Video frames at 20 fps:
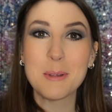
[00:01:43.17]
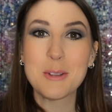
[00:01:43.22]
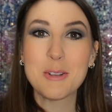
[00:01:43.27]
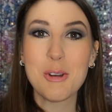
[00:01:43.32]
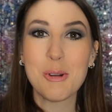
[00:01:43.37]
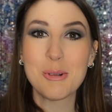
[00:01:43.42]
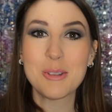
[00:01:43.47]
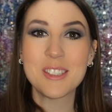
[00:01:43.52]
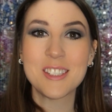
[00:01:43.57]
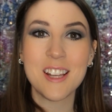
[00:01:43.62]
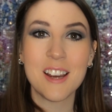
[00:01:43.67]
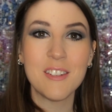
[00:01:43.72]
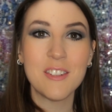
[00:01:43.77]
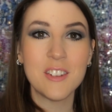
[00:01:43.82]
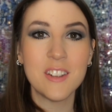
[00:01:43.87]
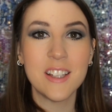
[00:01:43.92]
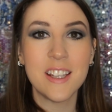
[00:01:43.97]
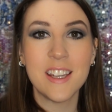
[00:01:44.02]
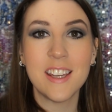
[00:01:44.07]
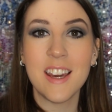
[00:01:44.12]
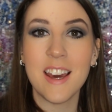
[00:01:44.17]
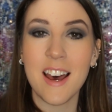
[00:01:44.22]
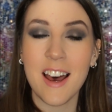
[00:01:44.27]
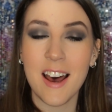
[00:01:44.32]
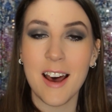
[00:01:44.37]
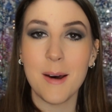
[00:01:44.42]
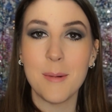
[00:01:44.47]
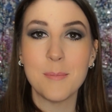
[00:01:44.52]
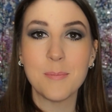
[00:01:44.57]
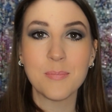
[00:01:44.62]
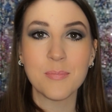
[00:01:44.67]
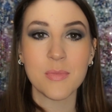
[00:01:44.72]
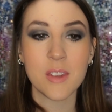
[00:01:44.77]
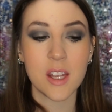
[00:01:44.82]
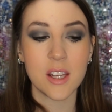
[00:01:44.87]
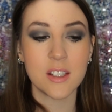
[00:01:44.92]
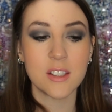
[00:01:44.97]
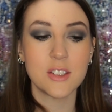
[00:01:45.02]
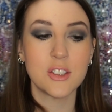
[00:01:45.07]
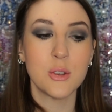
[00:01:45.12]
So definitely
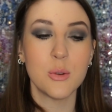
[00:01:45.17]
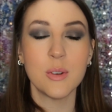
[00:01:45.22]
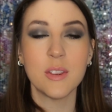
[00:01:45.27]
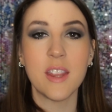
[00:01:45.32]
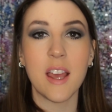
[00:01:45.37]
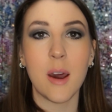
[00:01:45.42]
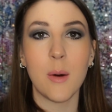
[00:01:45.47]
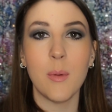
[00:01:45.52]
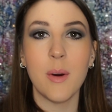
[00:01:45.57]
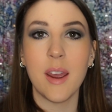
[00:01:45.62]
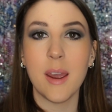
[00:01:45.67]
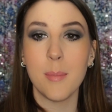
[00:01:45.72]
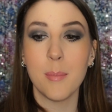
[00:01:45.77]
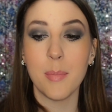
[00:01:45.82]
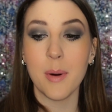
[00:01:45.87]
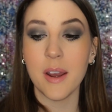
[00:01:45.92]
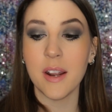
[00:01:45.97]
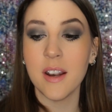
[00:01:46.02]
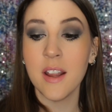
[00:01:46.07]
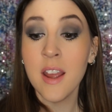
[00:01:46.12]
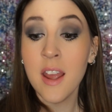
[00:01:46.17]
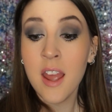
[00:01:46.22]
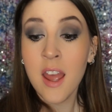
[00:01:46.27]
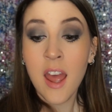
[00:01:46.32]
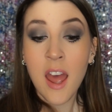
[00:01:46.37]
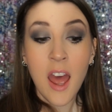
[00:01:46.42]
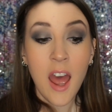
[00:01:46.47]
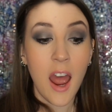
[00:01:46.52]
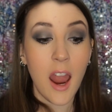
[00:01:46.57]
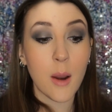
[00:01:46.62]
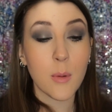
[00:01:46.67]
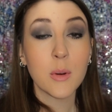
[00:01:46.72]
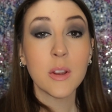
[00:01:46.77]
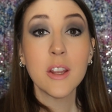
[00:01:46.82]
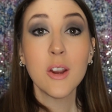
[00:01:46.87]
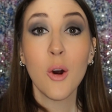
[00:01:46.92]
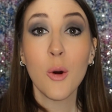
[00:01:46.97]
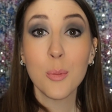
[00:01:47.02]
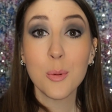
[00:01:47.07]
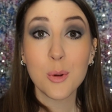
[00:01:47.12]
do it that way, but I
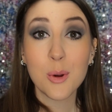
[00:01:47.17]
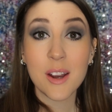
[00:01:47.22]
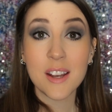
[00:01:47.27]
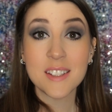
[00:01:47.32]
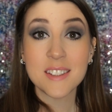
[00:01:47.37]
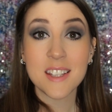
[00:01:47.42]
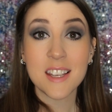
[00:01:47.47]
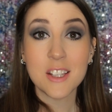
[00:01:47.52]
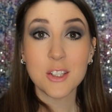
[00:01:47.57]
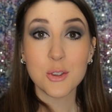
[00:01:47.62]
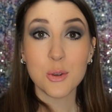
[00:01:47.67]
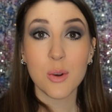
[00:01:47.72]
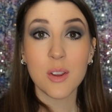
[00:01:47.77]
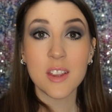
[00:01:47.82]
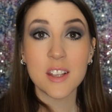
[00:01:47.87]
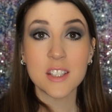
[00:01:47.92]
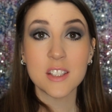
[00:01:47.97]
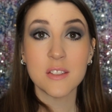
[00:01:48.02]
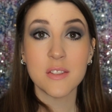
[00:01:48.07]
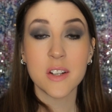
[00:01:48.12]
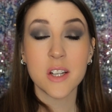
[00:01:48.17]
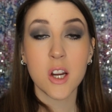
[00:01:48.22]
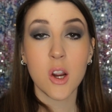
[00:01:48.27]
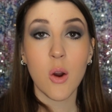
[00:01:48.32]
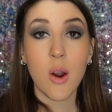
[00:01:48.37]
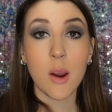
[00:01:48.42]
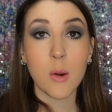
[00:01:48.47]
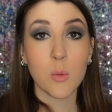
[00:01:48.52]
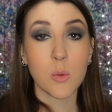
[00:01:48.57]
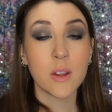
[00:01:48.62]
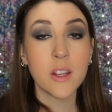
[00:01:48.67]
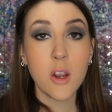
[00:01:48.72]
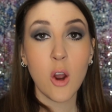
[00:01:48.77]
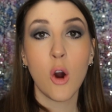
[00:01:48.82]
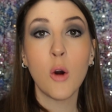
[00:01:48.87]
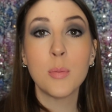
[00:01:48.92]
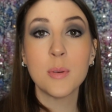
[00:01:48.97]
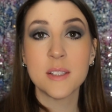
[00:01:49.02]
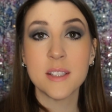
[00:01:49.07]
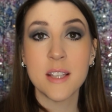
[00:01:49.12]
really hope you guys enjoy this video. I really
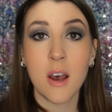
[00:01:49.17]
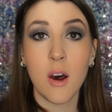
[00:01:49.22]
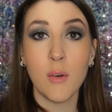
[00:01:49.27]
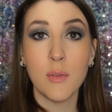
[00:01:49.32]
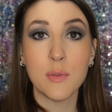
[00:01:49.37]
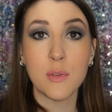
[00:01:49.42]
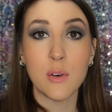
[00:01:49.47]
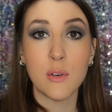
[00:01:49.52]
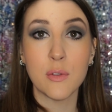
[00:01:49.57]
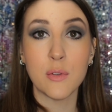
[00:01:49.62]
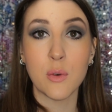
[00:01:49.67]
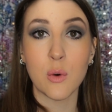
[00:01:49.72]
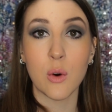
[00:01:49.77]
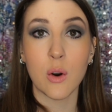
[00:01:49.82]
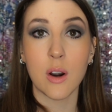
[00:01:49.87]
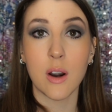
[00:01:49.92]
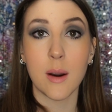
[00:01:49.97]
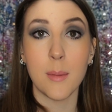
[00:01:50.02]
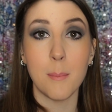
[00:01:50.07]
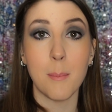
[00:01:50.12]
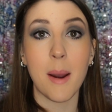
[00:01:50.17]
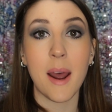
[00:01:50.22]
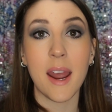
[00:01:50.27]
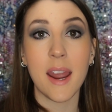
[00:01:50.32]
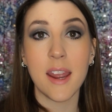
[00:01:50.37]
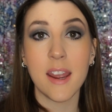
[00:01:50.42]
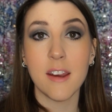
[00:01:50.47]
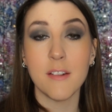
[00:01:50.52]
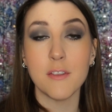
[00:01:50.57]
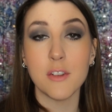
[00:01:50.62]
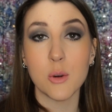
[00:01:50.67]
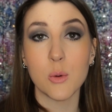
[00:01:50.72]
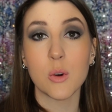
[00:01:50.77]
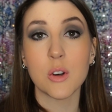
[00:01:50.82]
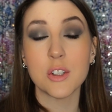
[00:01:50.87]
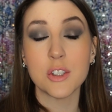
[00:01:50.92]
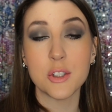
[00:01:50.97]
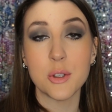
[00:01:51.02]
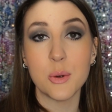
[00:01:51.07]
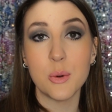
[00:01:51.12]
hope it's helpful for my
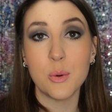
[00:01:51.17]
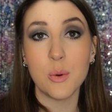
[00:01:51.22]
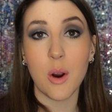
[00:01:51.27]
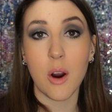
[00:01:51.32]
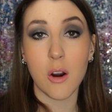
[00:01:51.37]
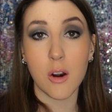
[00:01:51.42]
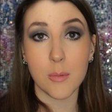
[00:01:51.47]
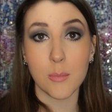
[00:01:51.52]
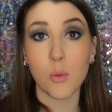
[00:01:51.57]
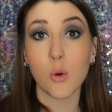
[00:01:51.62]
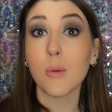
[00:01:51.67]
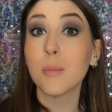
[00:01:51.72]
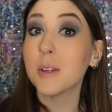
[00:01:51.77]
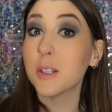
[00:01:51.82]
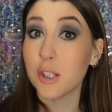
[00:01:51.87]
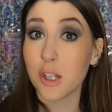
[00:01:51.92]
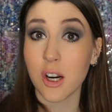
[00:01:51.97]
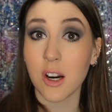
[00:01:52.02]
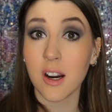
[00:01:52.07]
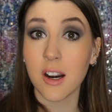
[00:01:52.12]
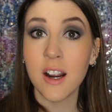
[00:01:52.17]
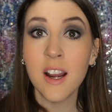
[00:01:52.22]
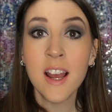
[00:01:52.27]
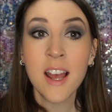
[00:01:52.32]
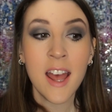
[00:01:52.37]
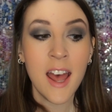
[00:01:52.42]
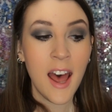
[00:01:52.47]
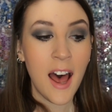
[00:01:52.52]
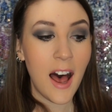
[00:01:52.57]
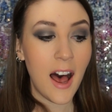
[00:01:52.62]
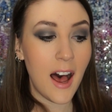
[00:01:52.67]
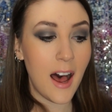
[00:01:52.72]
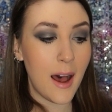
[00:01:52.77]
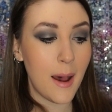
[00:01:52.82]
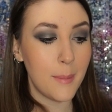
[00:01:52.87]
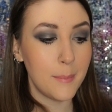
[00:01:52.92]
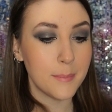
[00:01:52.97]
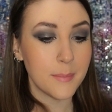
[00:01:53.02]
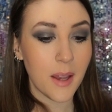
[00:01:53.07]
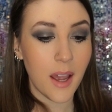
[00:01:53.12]
viewers who are more mature.
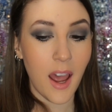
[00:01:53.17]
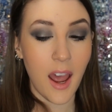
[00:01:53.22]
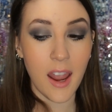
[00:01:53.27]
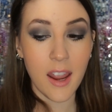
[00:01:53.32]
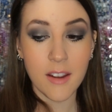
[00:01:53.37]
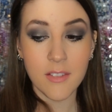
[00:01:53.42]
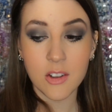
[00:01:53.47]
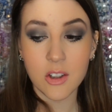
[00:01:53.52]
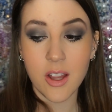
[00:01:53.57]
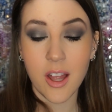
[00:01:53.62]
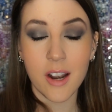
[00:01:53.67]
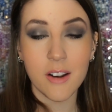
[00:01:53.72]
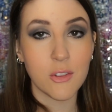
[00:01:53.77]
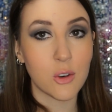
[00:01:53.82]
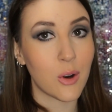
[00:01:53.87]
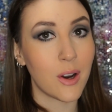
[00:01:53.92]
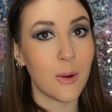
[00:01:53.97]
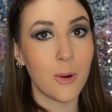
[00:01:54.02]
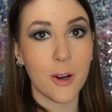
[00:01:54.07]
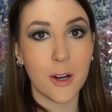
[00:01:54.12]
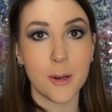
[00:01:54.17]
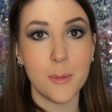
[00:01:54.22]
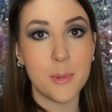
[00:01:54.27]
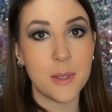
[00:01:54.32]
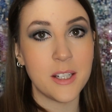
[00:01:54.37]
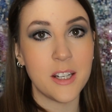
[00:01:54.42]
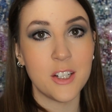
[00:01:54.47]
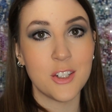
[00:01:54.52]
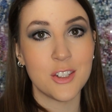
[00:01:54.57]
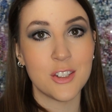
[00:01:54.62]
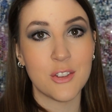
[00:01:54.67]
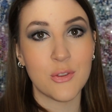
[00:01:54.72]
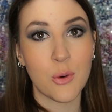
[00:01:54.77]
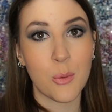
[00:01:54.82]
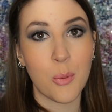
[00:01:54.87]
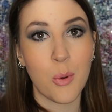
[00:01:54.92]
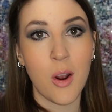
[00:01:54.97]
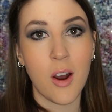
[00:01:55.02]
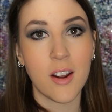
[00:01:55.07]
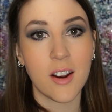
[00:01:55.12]
I have a lot of great recommendations for
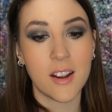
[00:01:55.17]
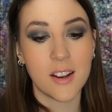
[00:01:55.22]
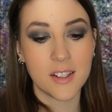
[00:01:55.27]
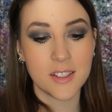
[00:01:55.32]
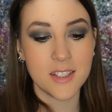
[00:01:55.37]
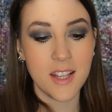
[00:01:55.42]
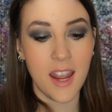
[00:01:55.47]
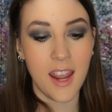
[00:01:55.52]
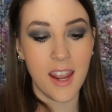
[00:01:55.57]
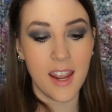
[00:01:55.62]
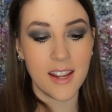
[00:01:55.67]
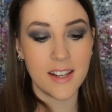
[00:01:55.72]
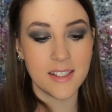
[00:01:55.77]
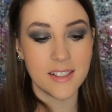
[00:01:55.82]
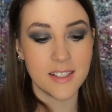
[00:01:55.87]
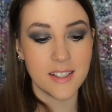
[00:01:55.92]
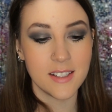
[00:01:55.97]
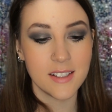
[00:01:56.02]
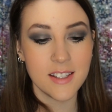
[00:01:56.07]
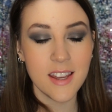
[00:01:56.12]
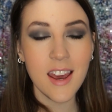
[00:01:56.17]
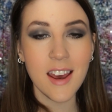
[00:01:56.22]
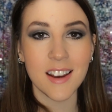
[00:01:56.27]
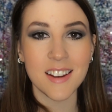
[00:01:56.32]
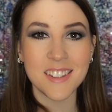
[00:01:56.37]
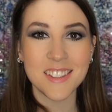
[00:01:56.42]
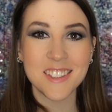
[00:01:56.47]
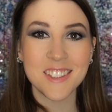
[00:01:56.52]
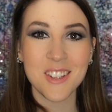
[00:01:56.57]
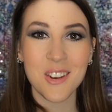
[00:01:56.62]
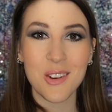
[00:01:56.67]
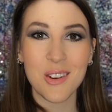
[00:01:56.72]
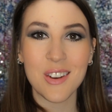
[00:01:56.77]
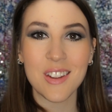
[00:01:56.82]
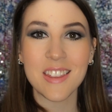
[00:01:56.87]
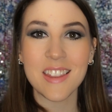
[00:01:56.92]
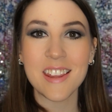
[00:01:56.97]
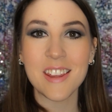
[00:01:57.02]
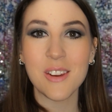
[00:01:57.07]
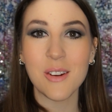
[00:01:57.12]
products, and yeah, so
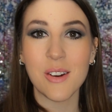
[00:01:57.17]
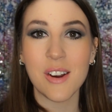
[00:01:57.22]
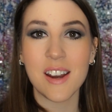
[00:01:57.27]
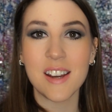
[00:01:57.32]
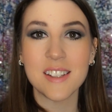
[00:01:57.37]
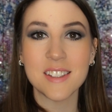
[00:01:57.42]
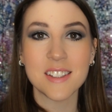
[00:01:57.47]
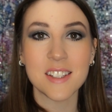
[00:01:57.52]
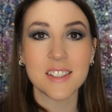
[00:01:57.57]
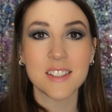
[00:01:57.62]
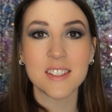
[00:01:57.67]
thank you guys.